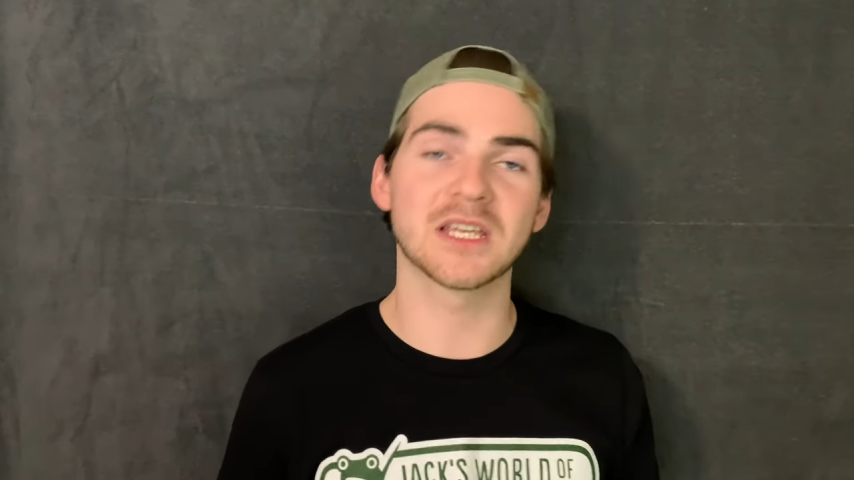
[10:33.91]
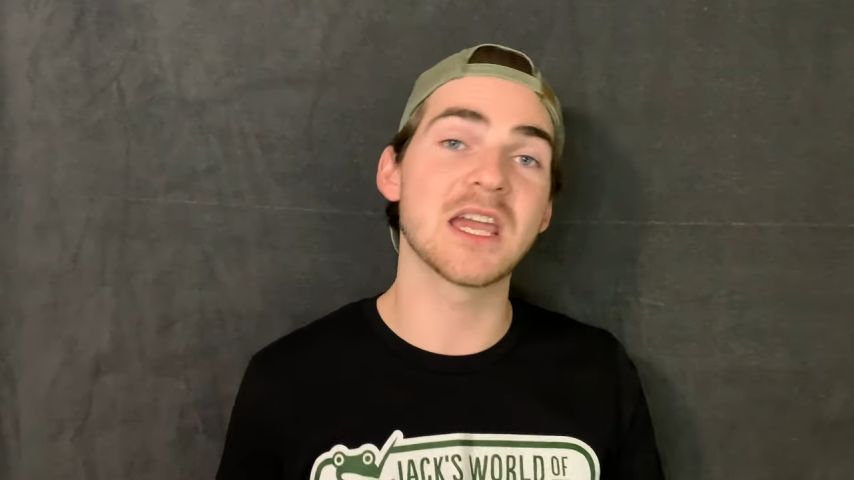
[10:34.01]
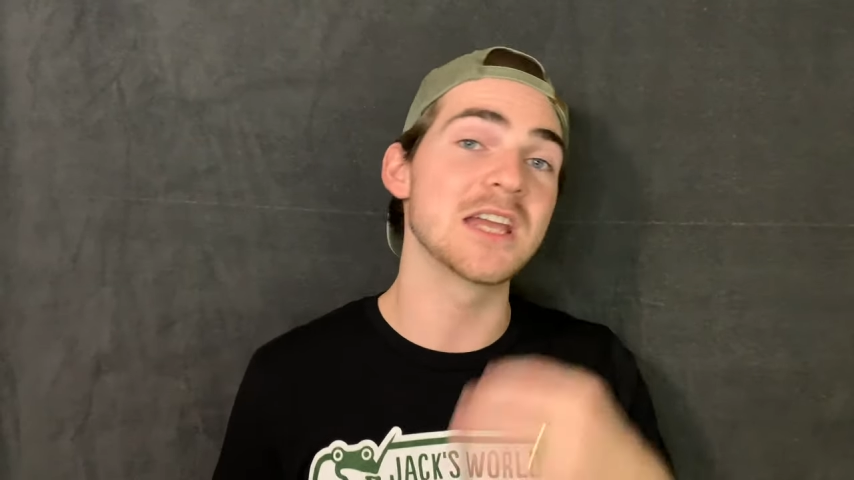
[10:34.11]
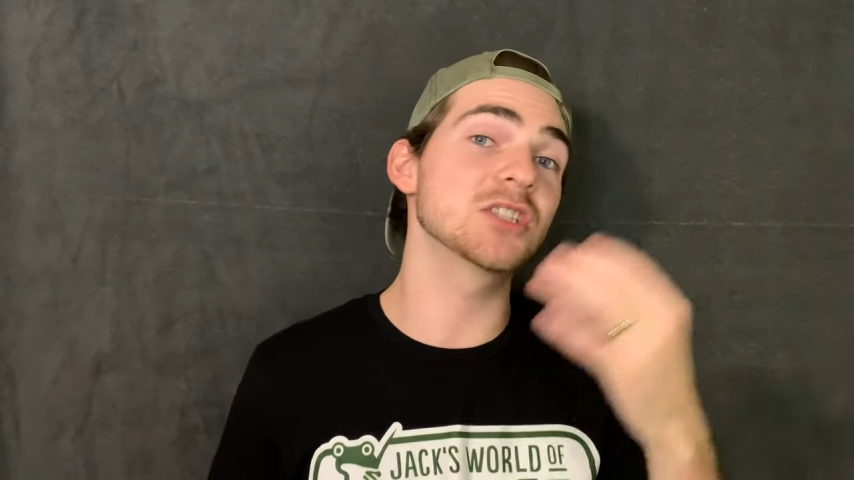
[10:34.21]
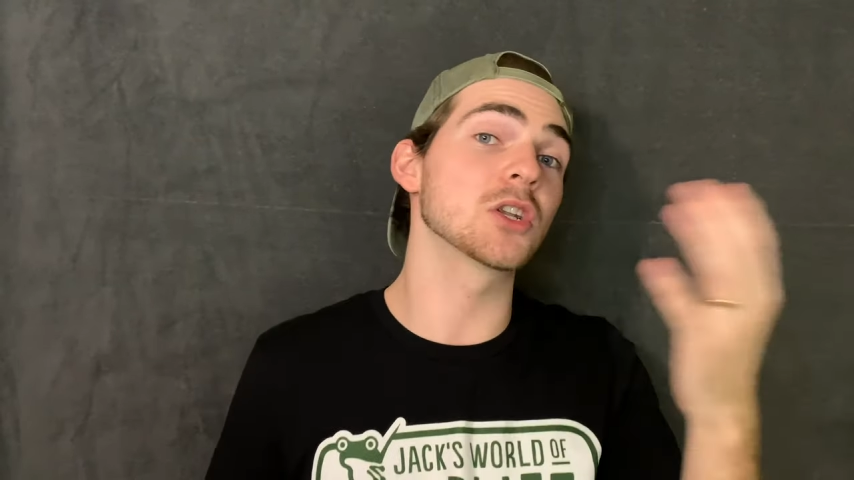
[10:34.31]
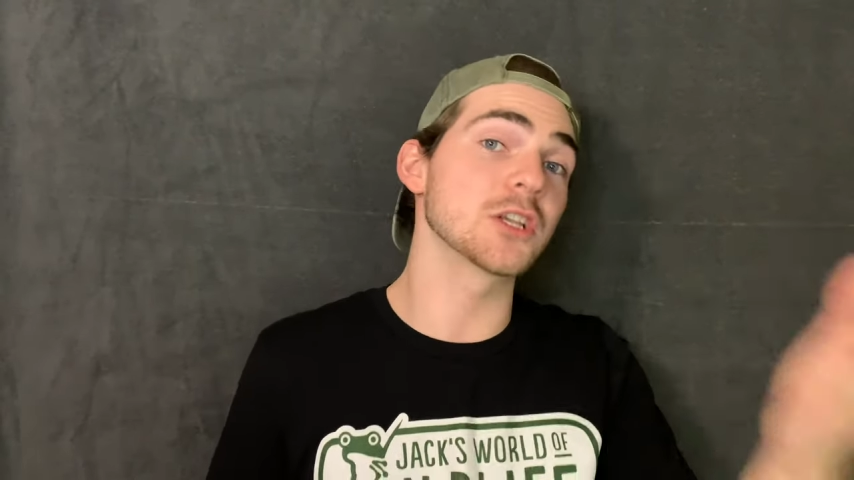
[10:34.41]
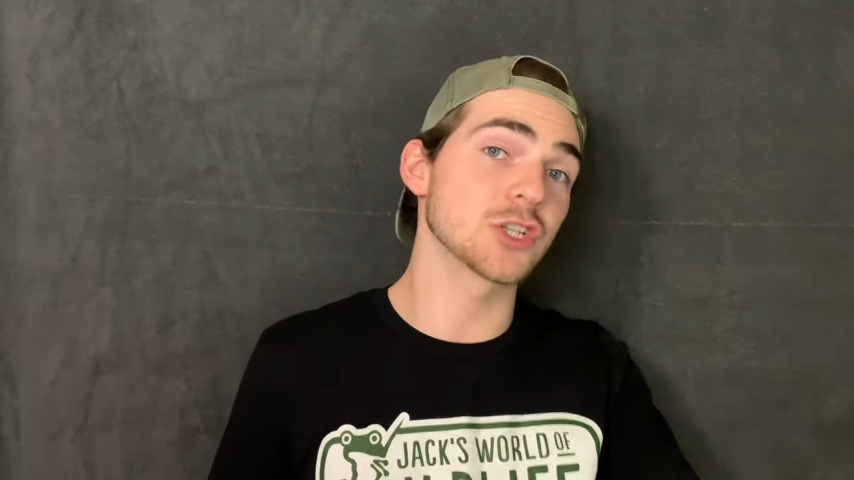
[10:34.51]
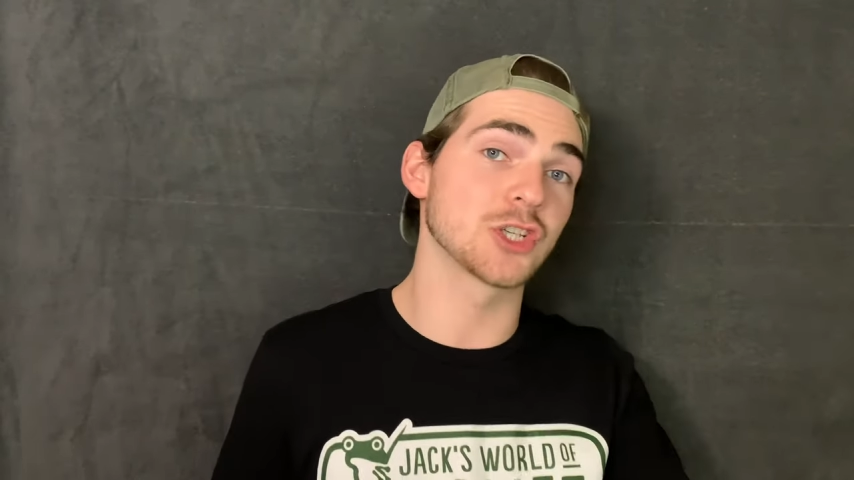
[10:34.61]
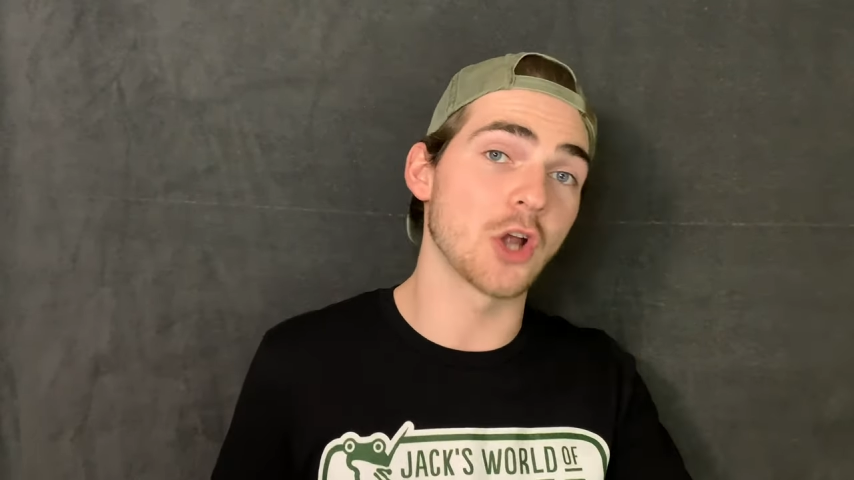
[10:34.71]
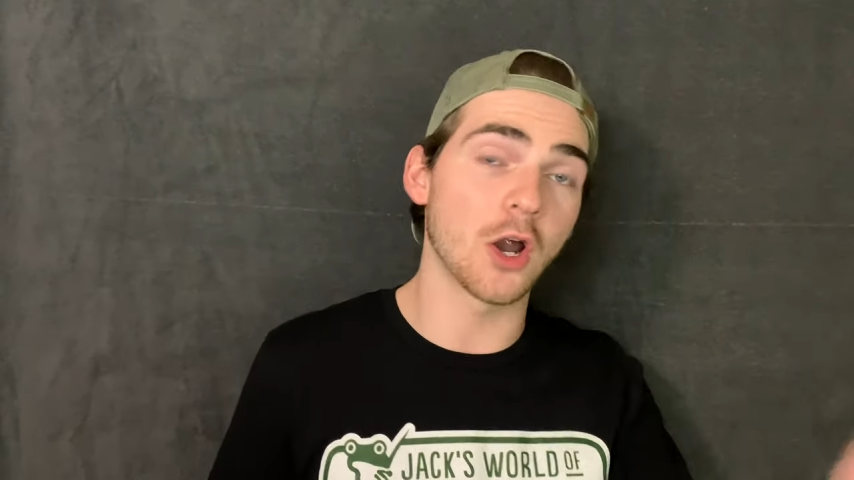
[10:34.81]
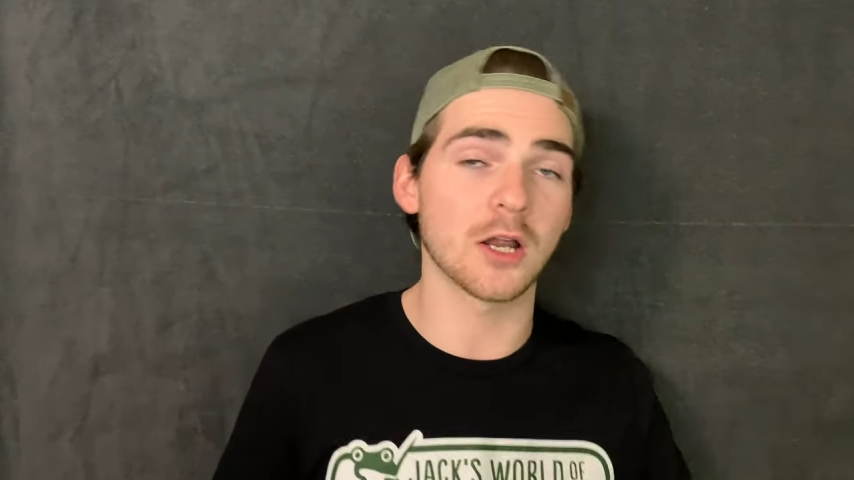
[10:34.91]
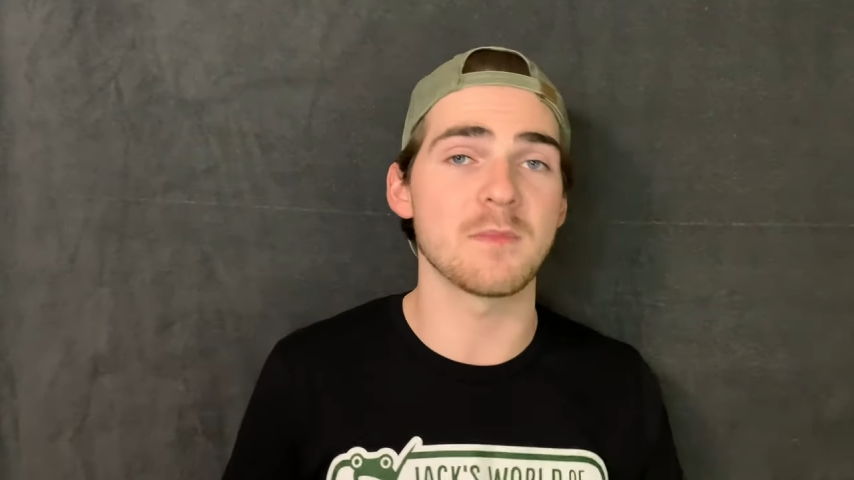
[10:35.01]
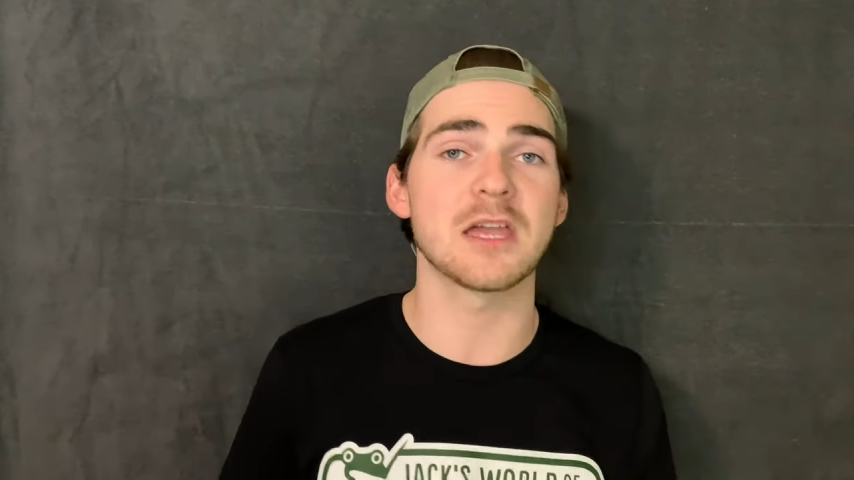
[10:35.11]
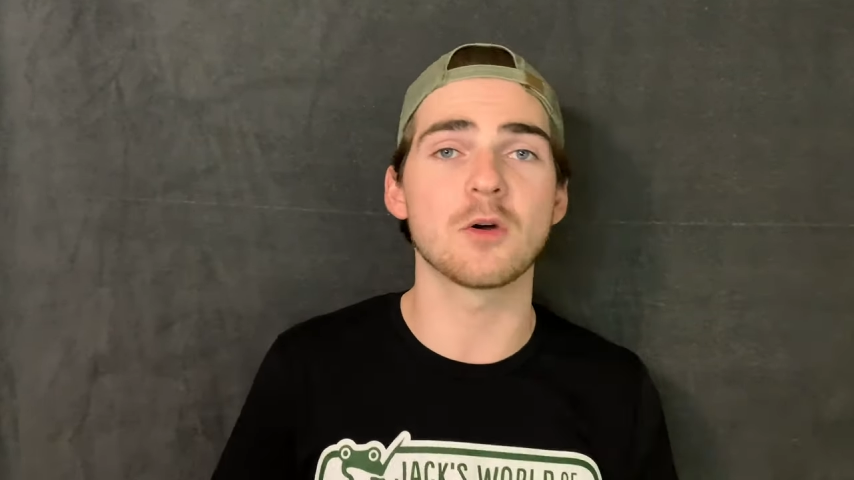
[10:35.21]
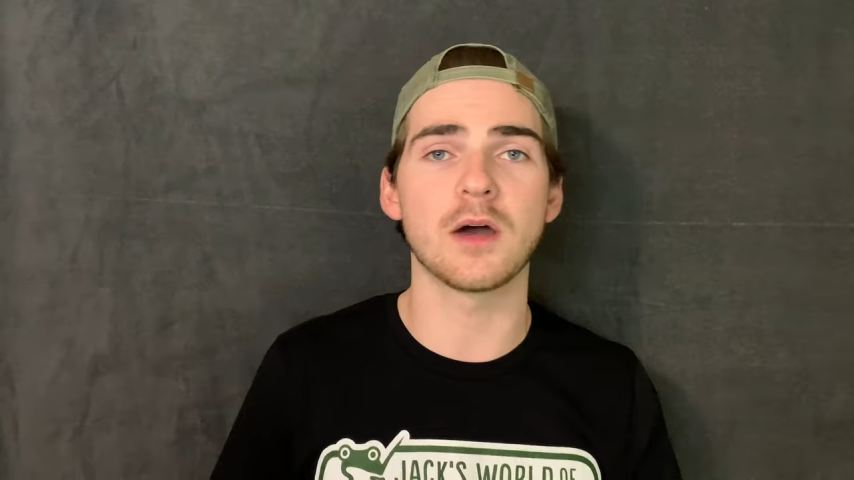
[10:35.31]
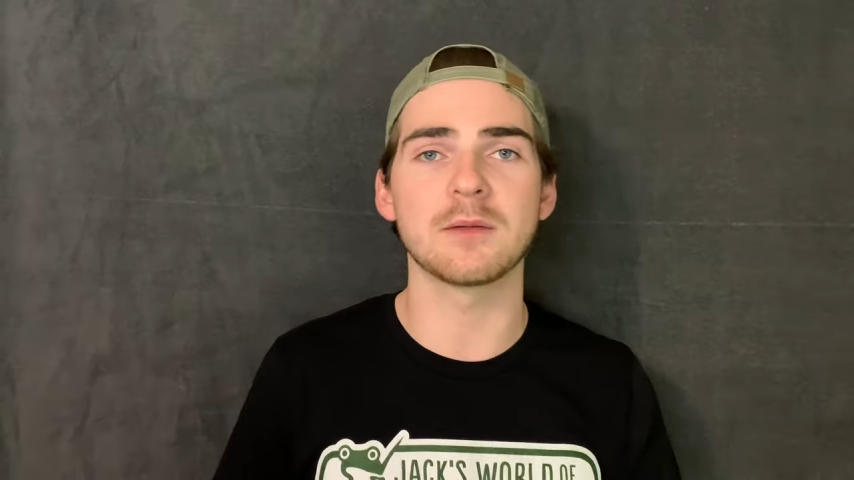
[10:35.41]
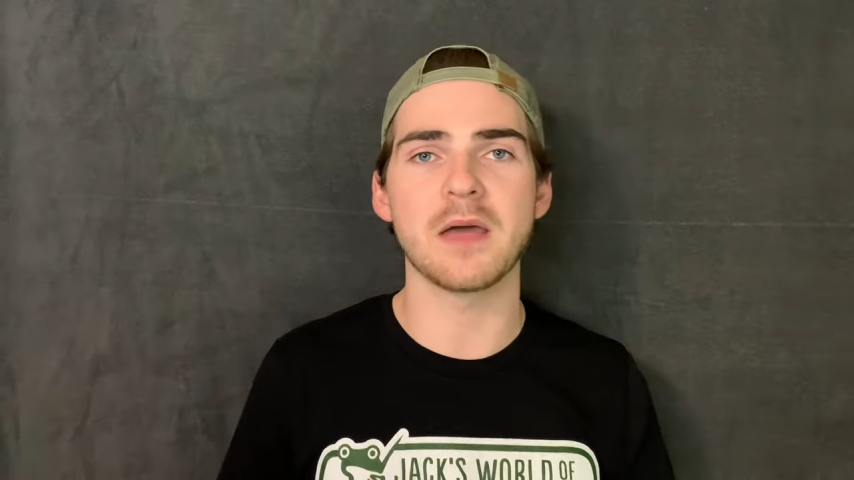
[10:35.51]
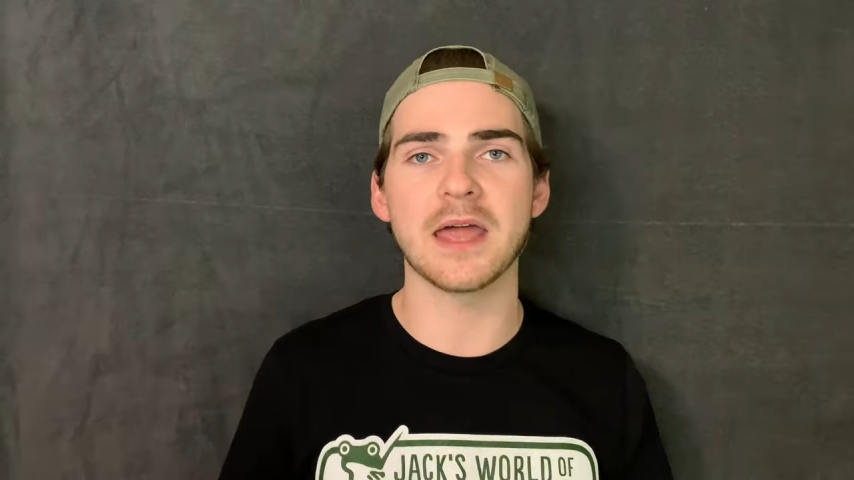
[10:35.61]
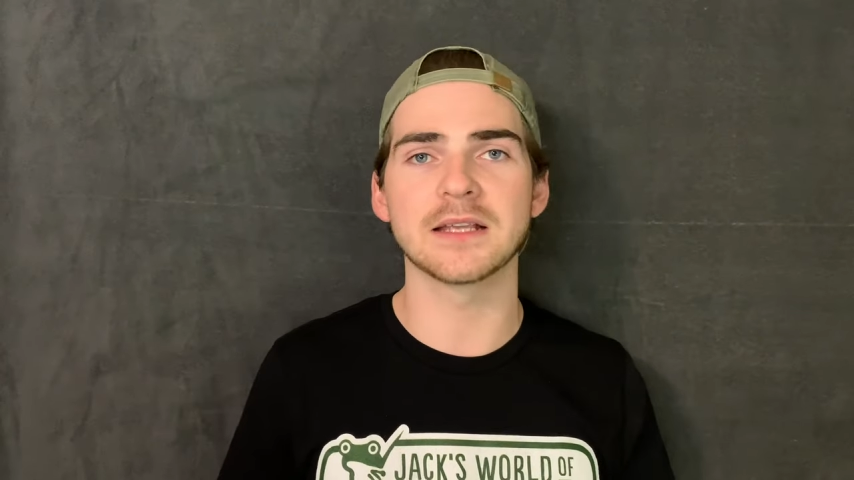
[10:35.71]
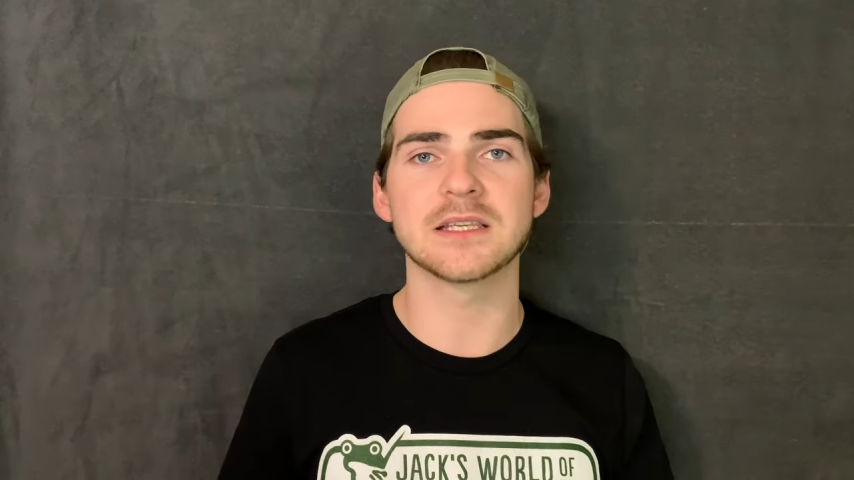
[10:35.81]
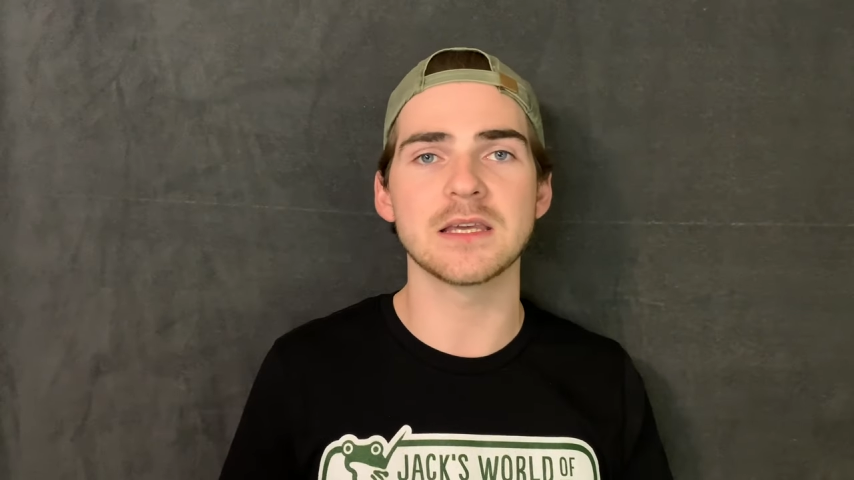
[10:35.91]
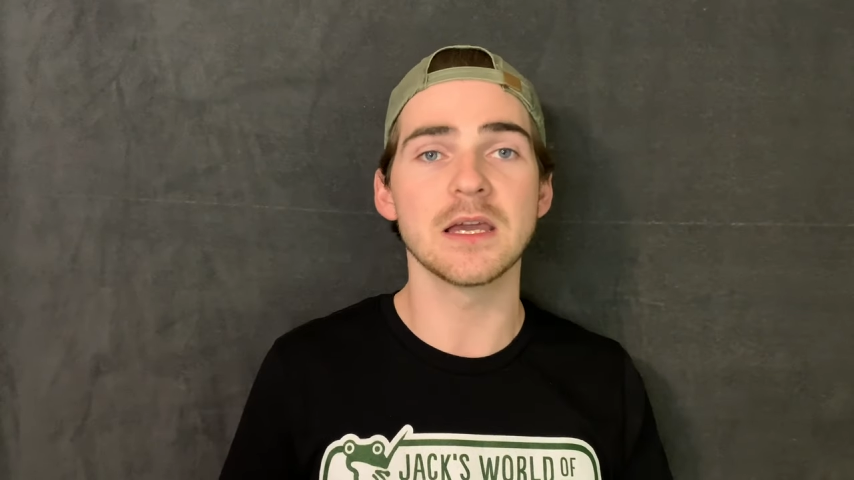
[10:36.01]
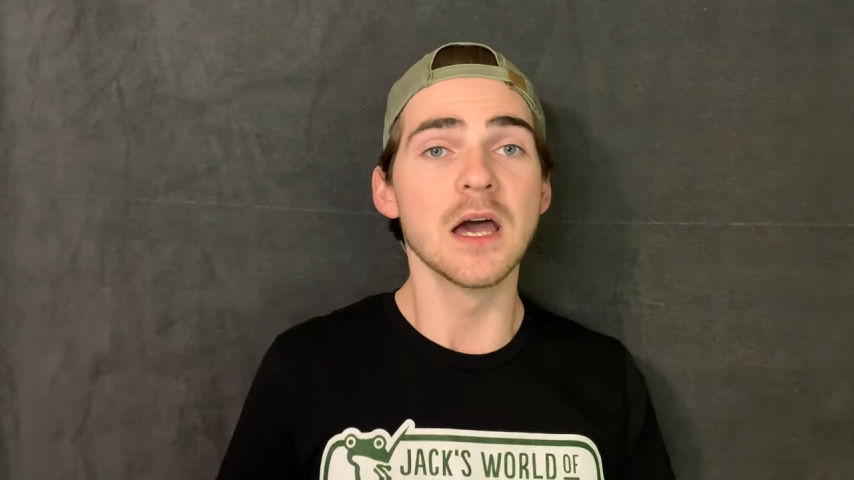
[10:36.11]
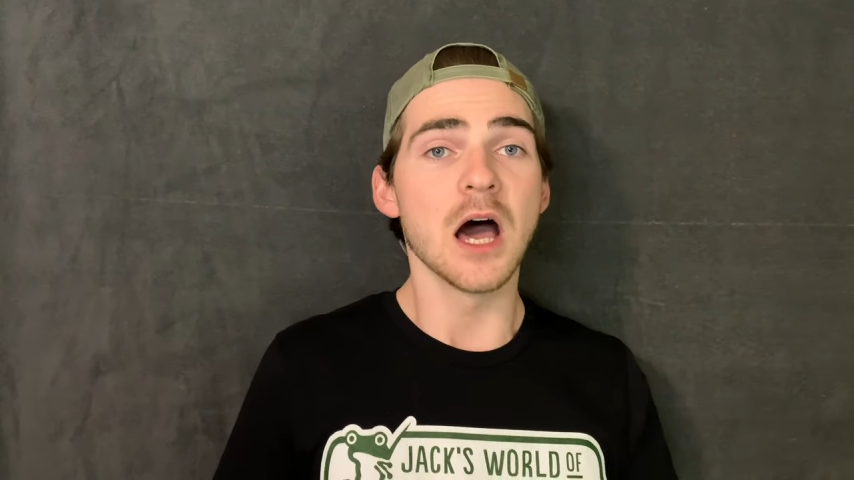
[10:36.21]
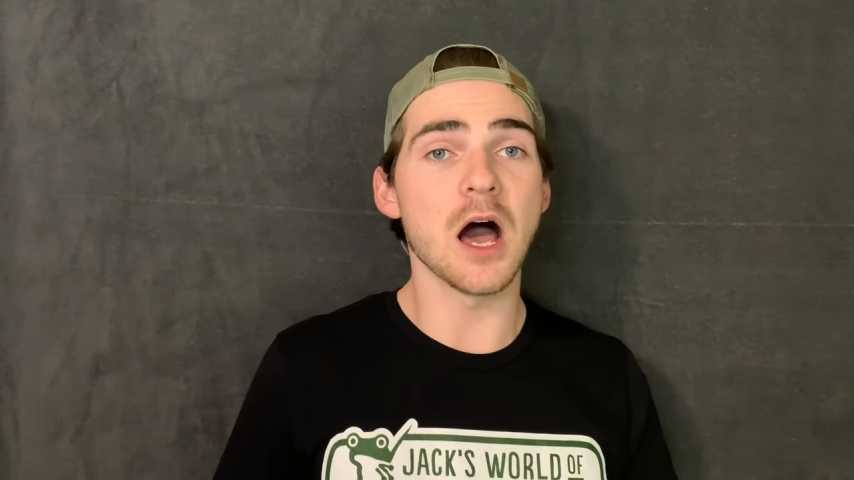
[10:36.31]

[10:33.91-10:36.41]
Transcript: Occasionally a shark may go at a manatee.